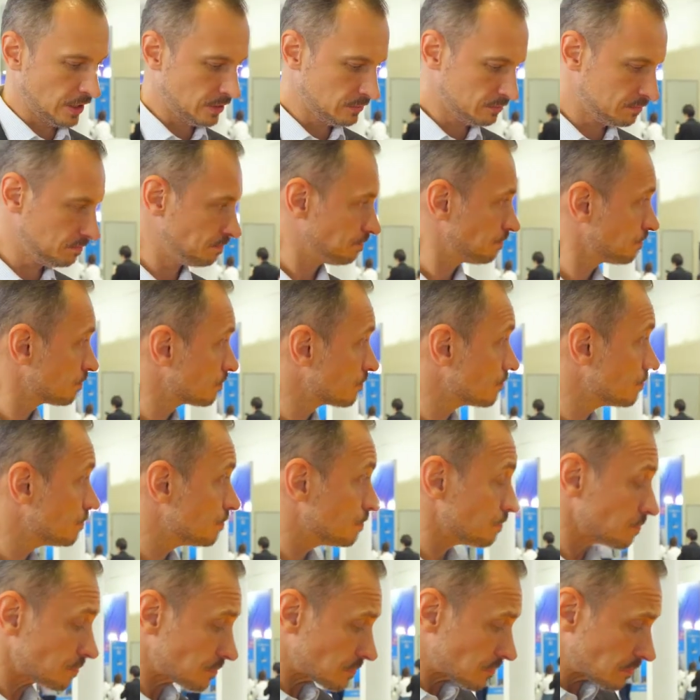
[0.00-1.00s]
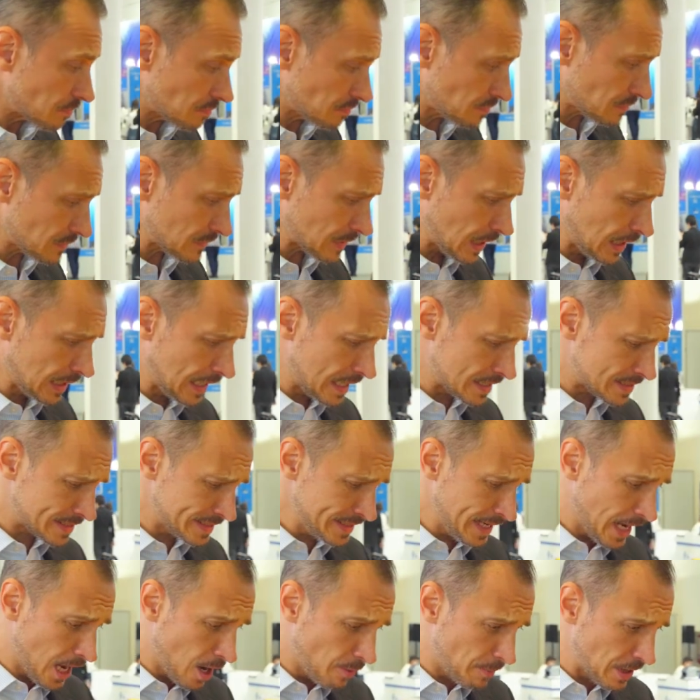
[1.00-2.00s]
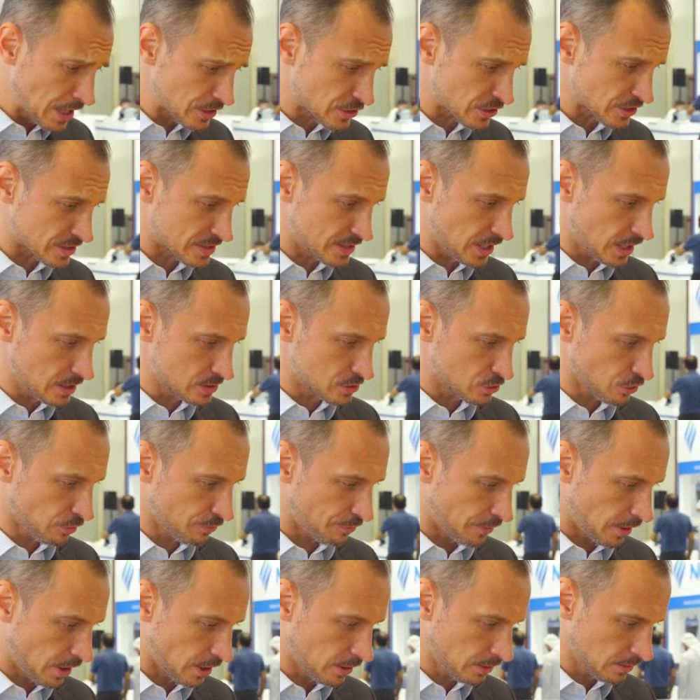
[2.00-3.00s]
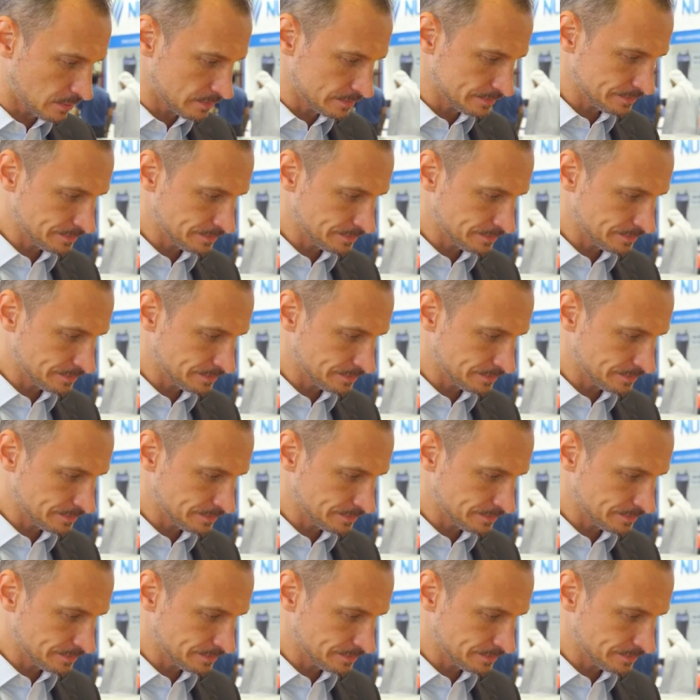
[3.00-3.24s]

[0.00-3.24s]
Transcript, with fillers: and Let's see how much it's done so far.